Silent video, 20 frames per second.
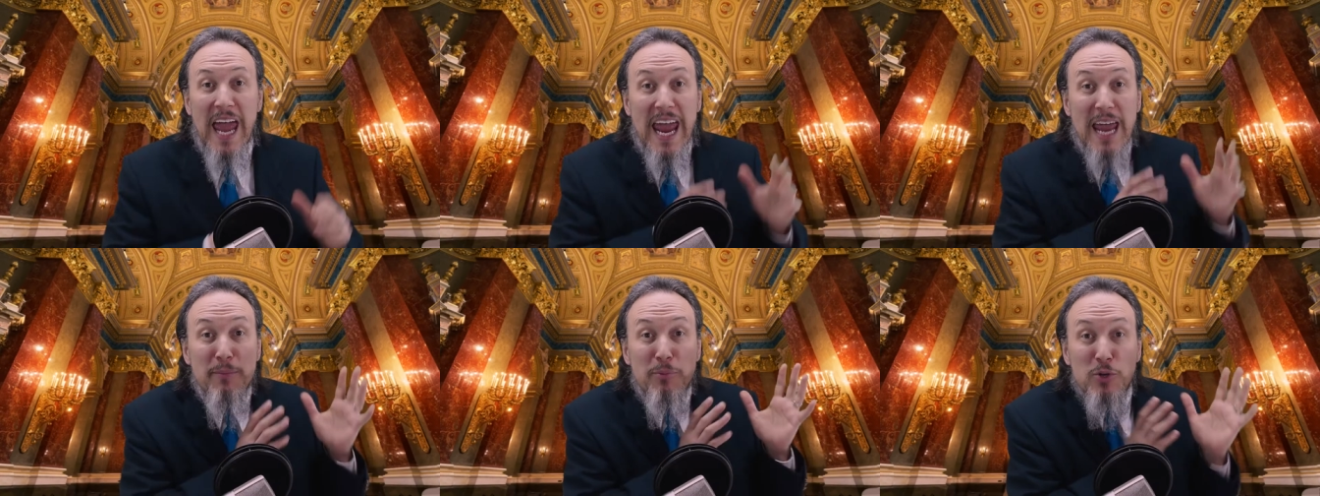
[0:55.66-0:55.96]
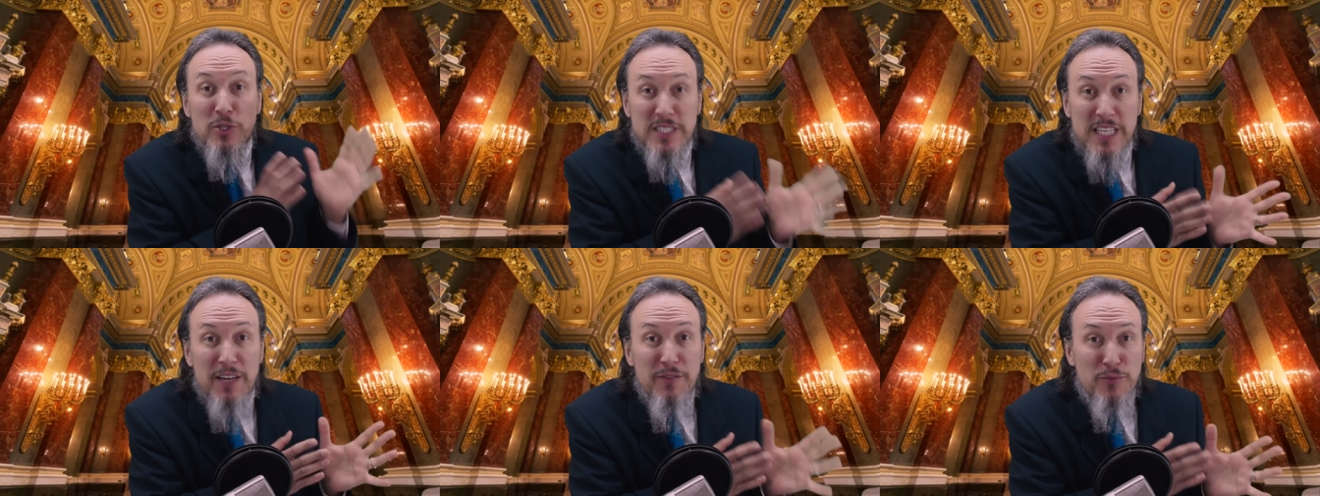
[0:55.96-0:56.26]

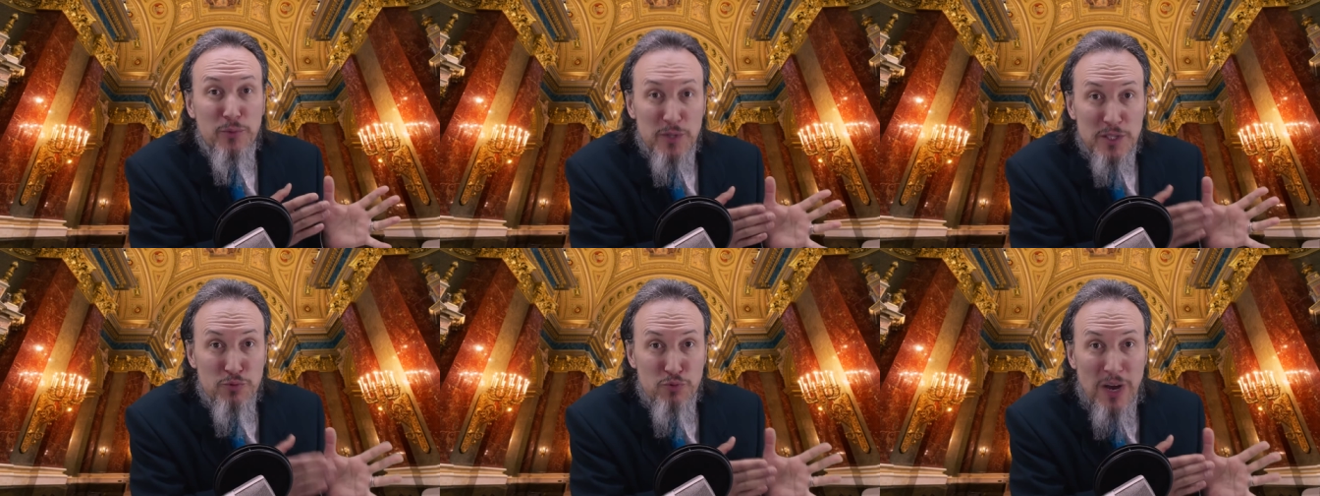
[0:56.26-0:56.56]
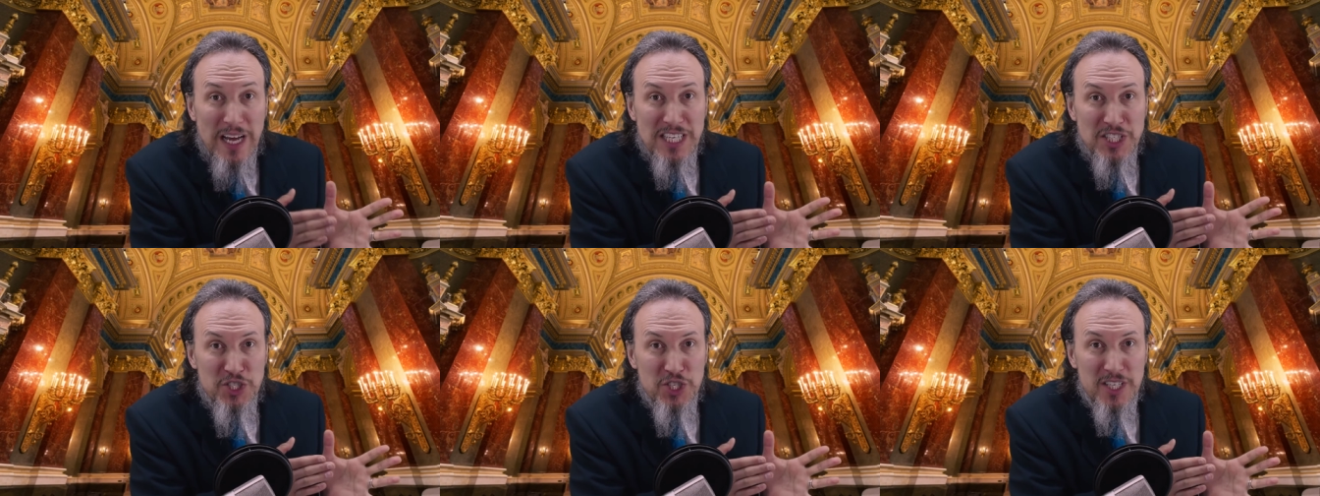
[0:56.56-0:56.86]
Abel's gift was
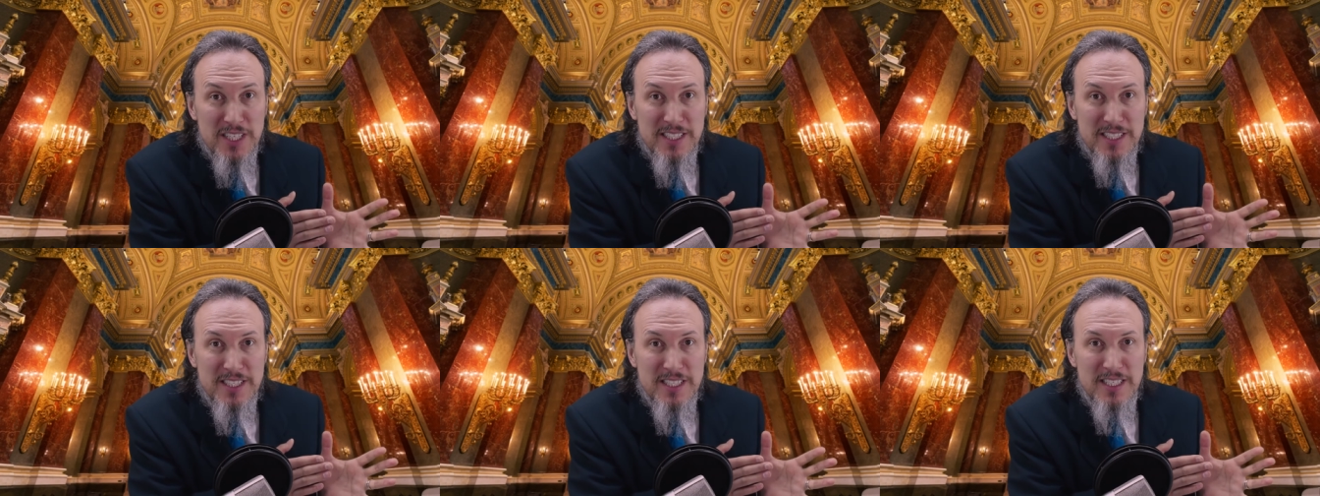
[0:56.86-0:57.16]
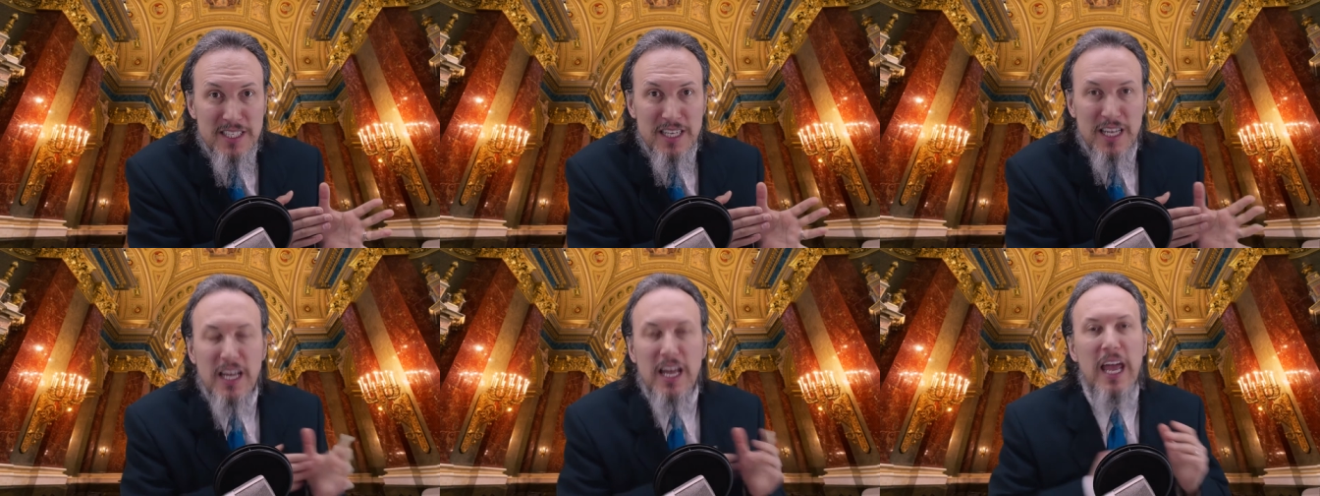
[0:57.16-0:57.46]

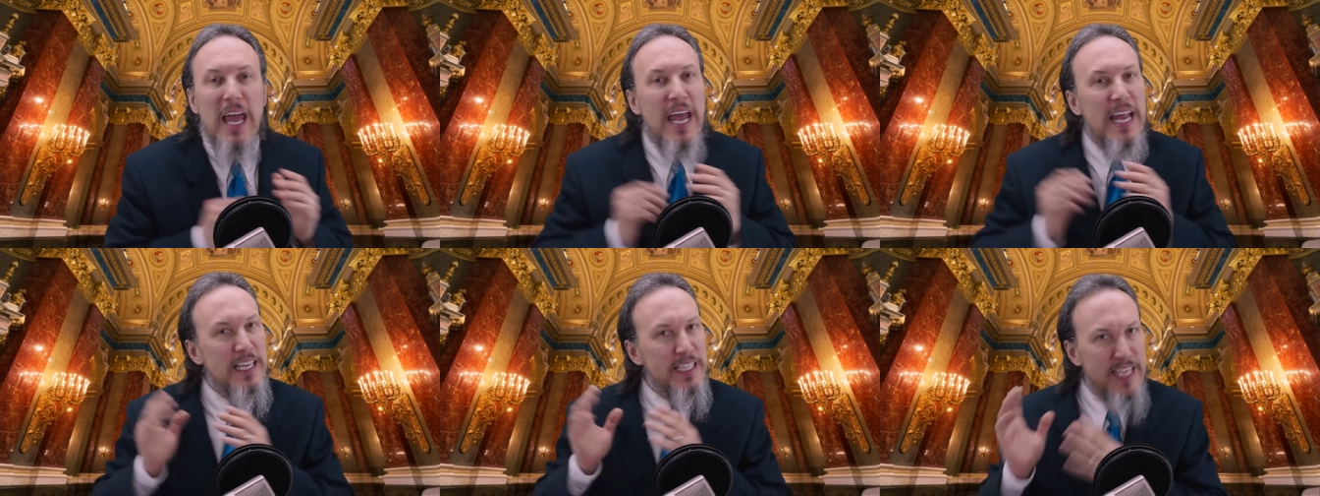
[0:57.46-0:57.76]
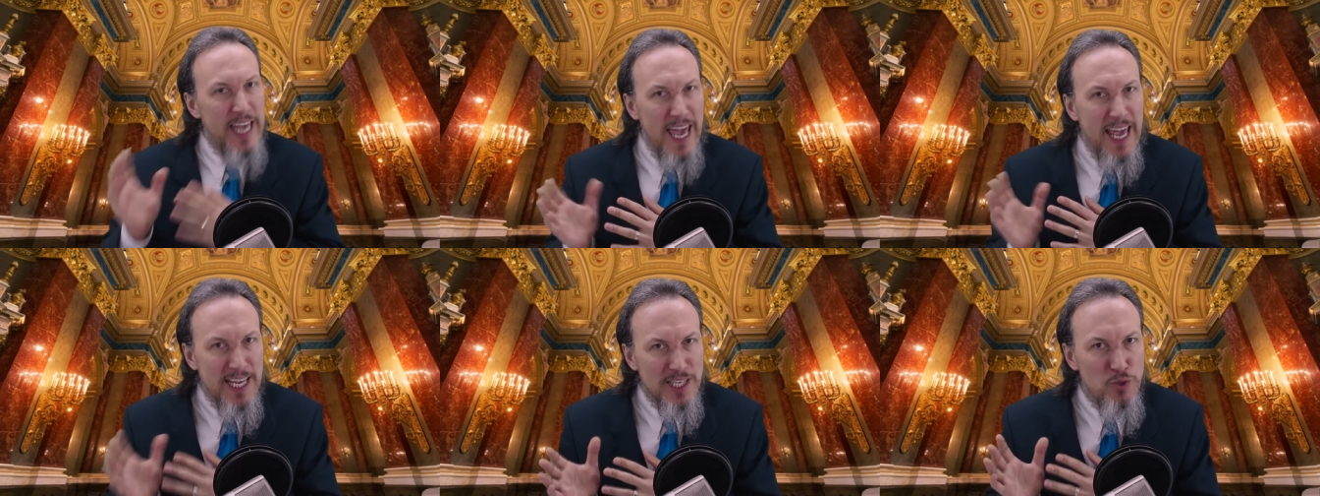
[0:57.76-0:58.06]
righteous, and
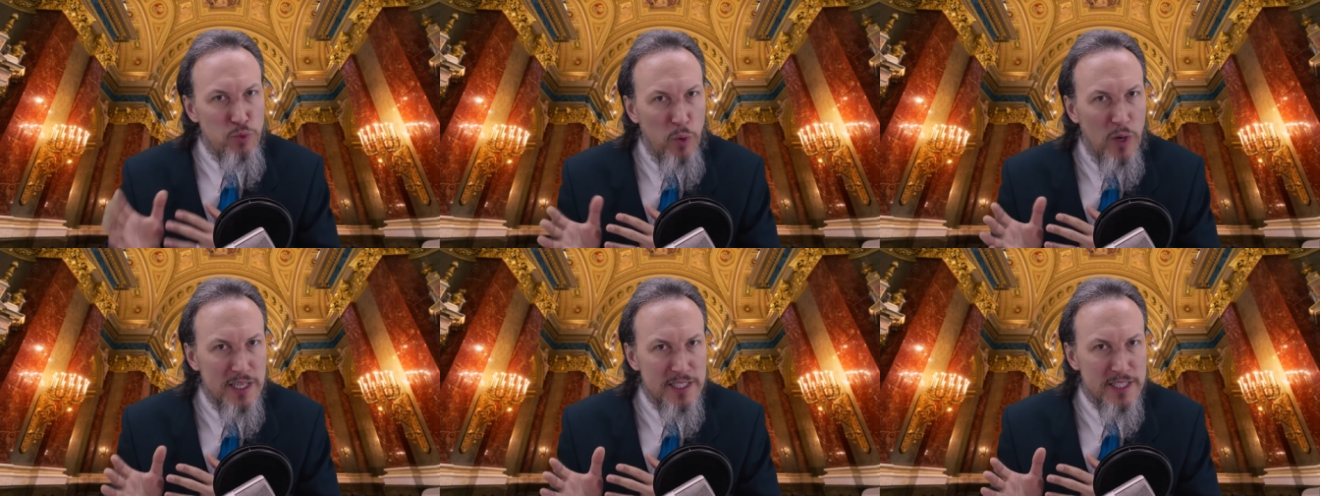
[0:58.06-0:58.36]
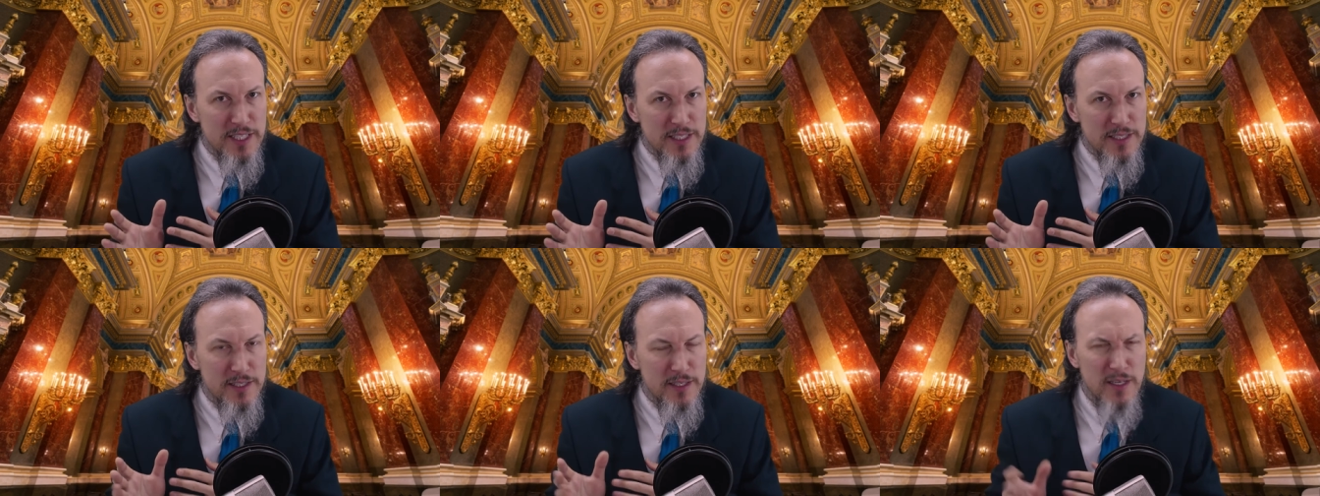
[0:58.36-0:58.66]
Cain's
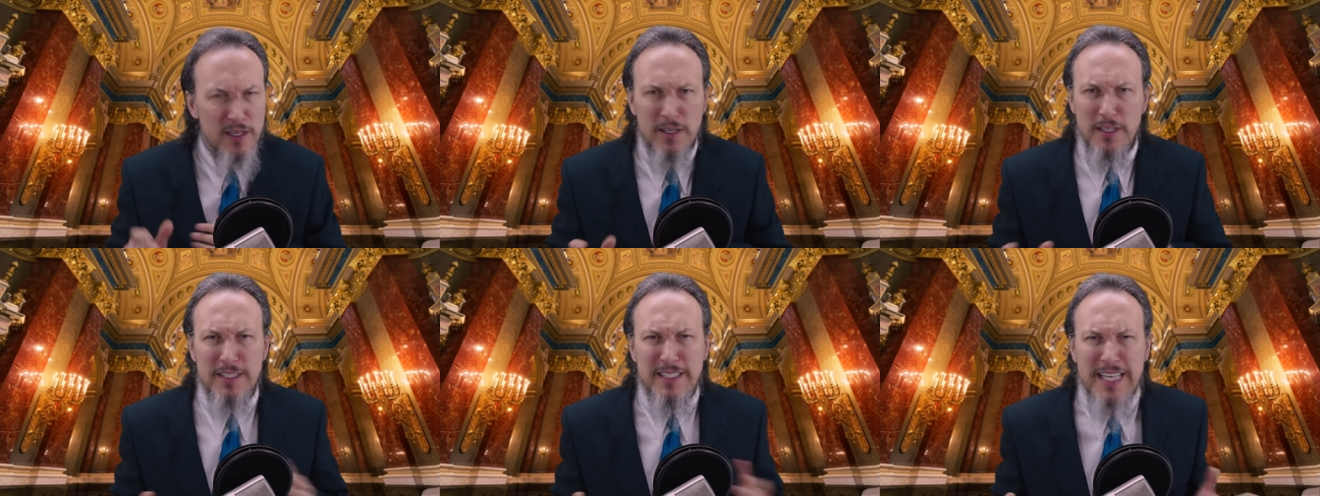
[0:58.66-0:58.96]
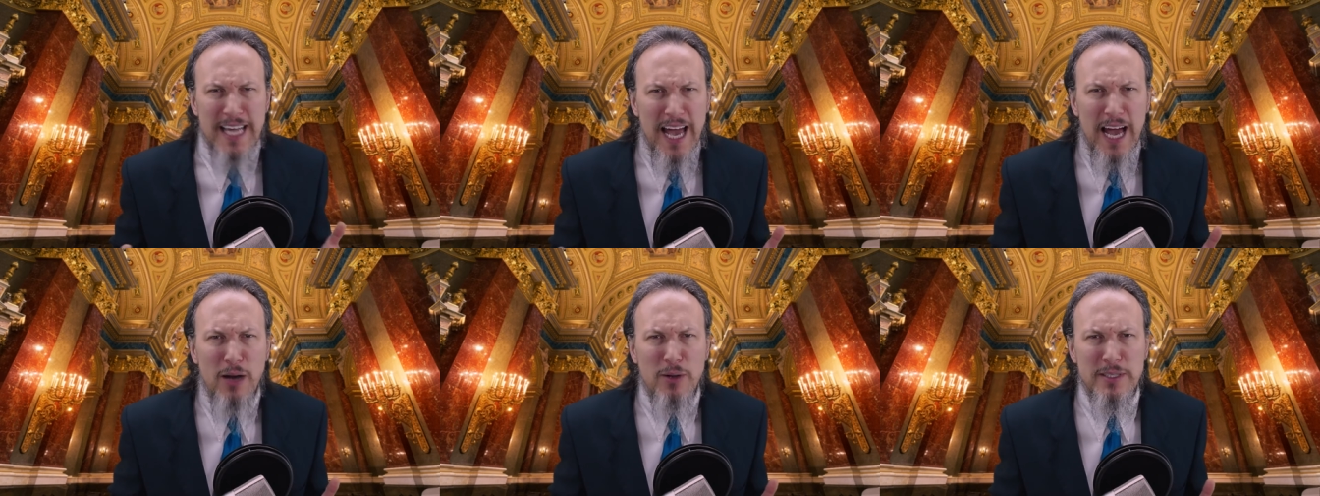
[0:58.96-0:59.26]
wasn't. You
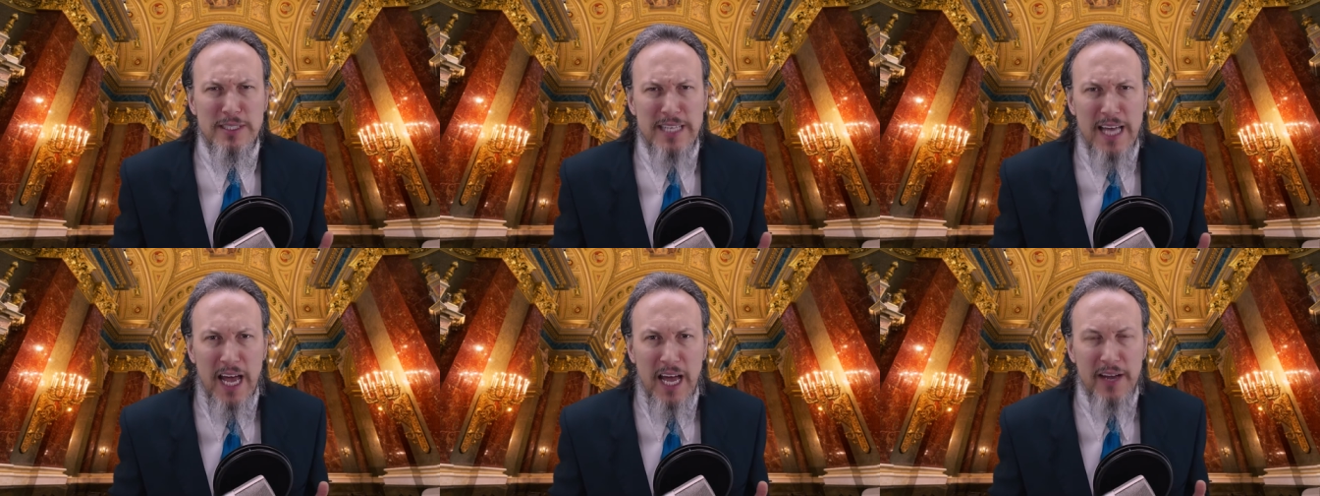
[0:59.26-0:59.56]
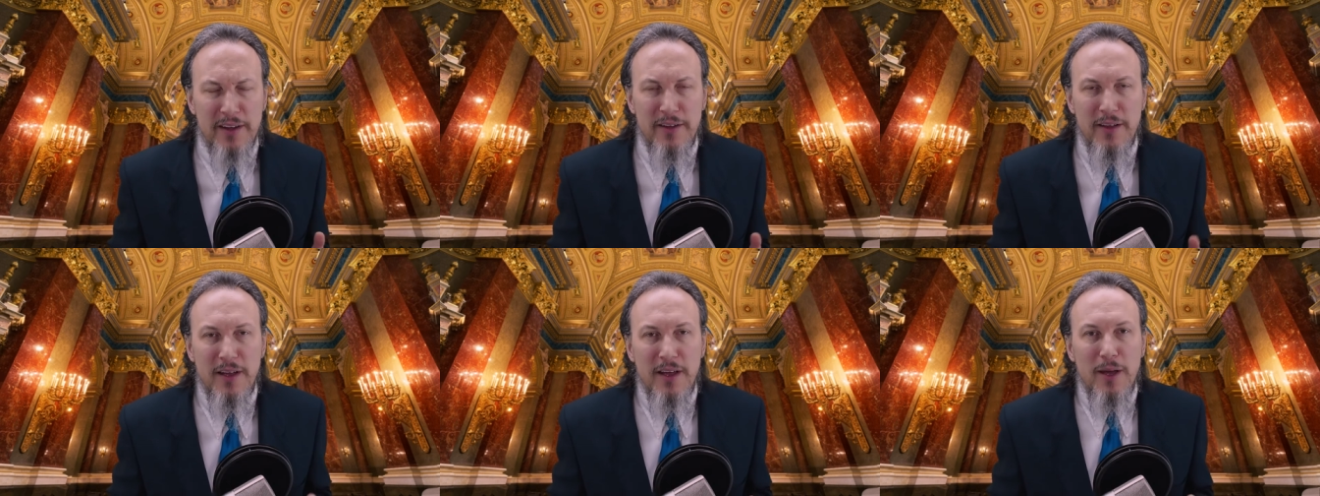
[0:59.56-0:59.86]
say, how is
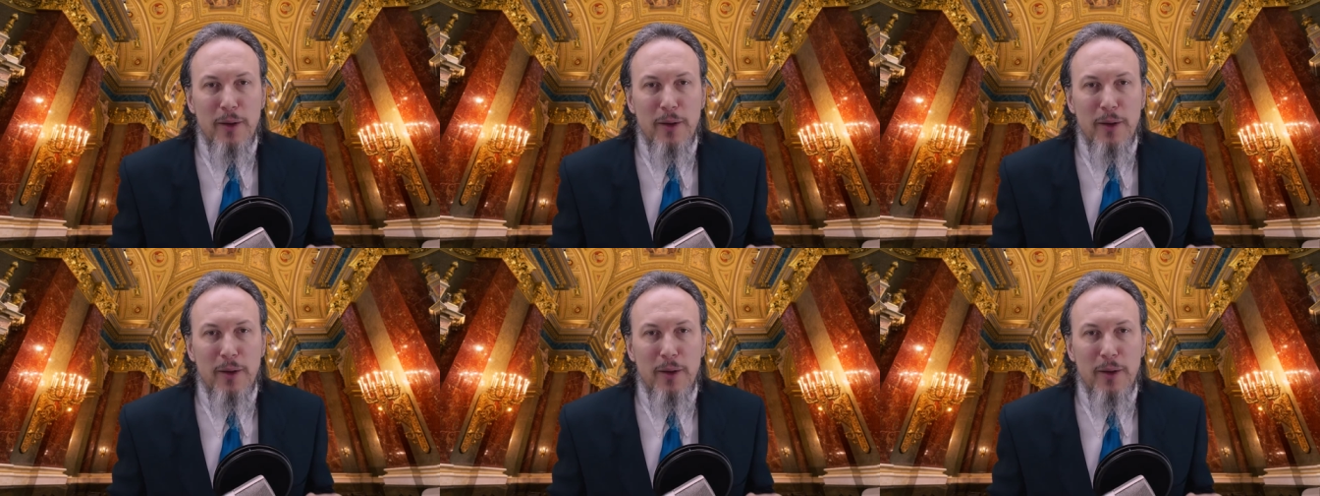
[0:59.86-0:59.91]
that?